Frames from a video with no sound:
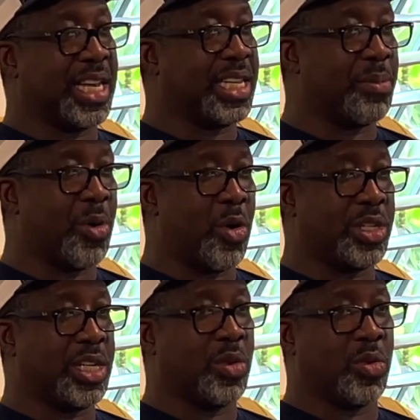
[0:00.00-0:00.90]
in the
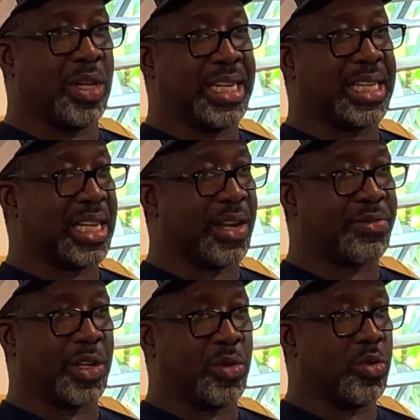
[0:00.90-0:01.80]
morning or late in the
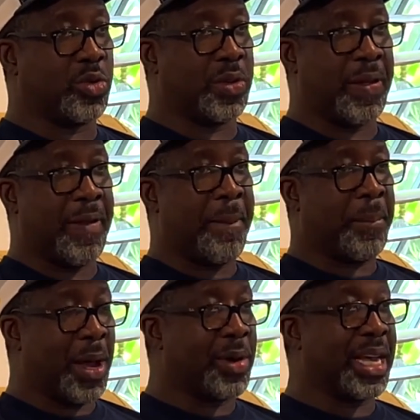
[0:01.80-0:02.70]
afternoon.
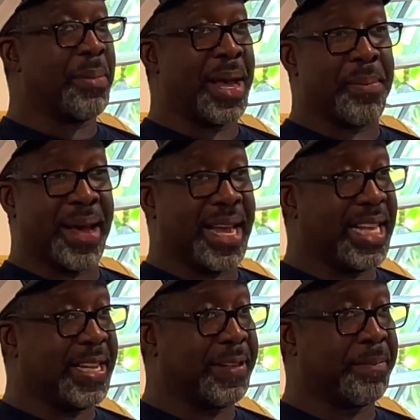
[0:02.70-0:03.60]
I would get my mile
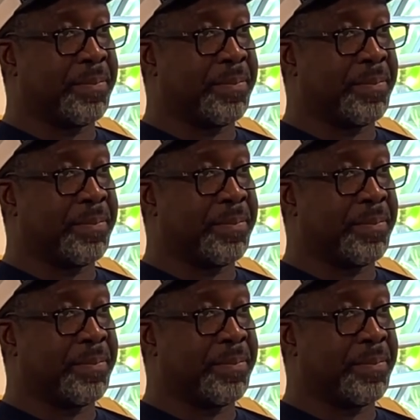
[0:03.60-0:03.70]
in,